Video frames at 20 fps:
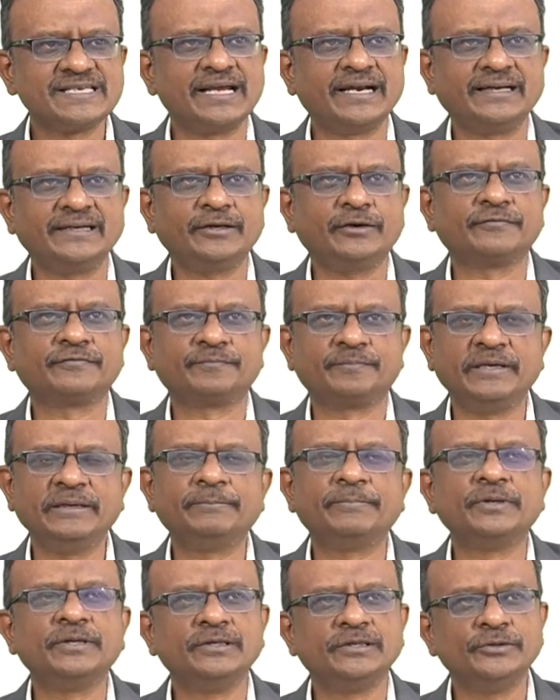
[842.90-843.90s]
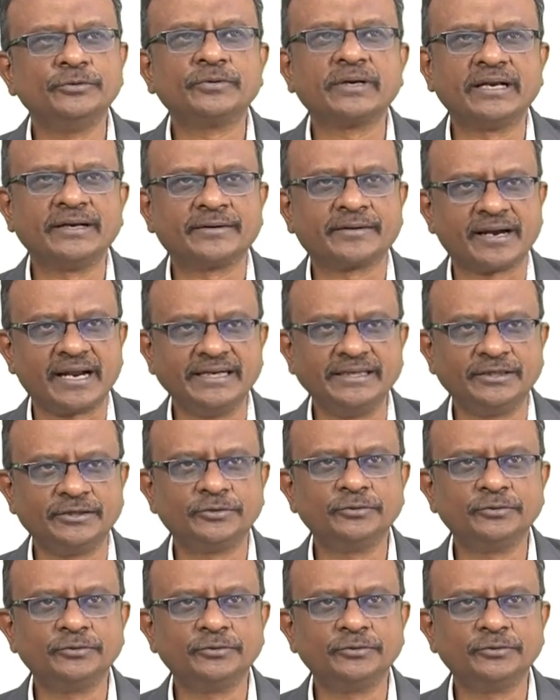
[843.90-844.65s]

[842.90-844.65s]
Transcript: set of people you can write